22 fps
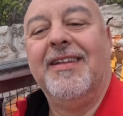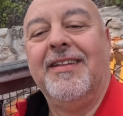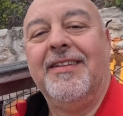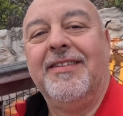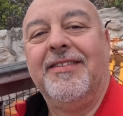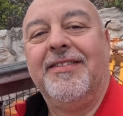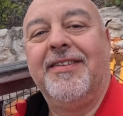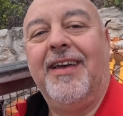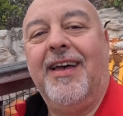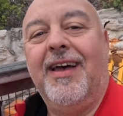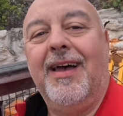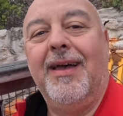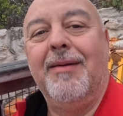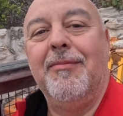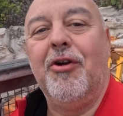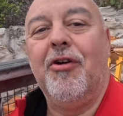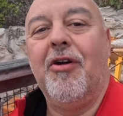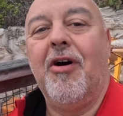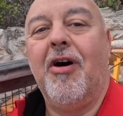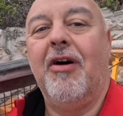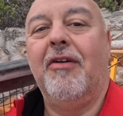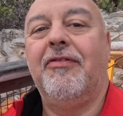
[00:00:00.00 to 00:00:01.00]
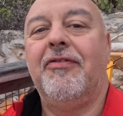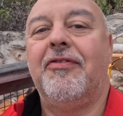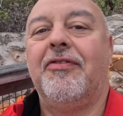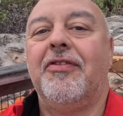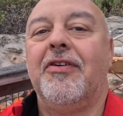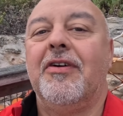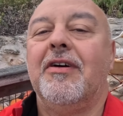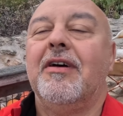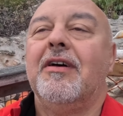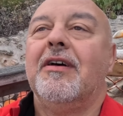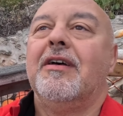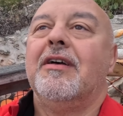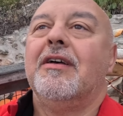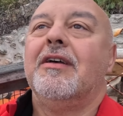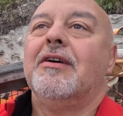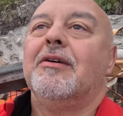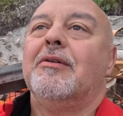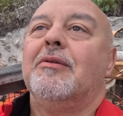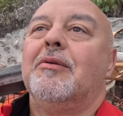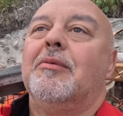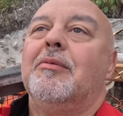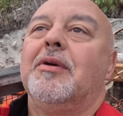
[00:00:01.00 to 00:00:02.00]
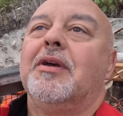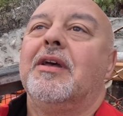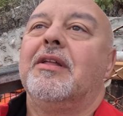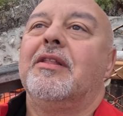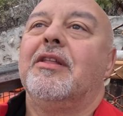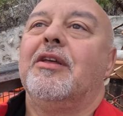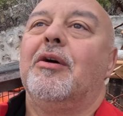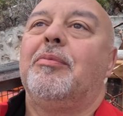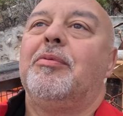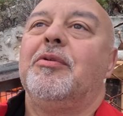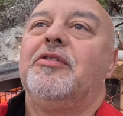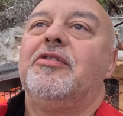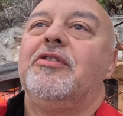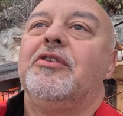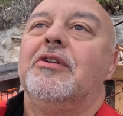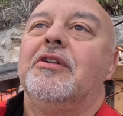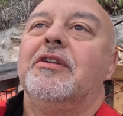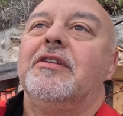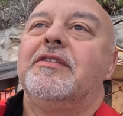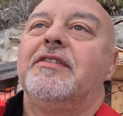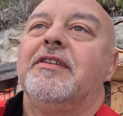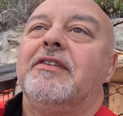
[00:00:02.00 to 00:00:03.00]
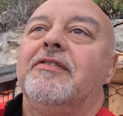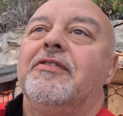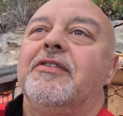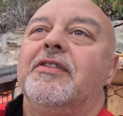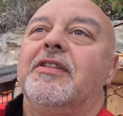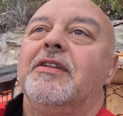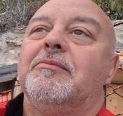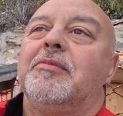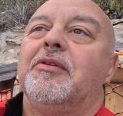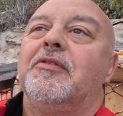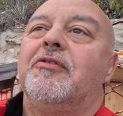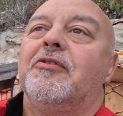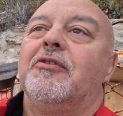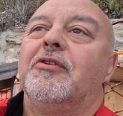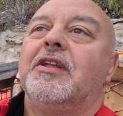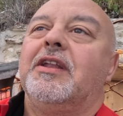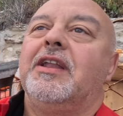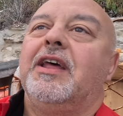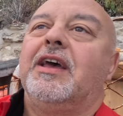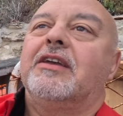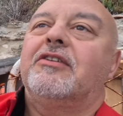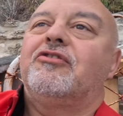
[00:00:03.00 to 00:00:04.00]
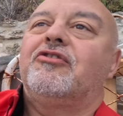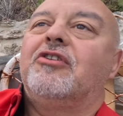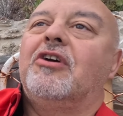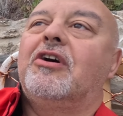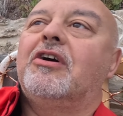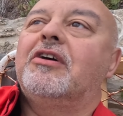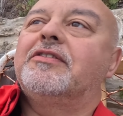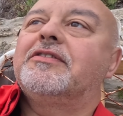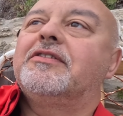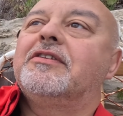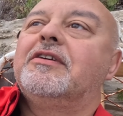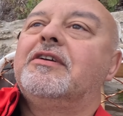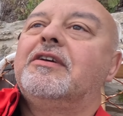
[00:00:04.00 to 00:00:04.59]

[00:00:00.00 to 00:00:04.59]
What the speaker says: timer off when we get the opportunity for that before the next shot.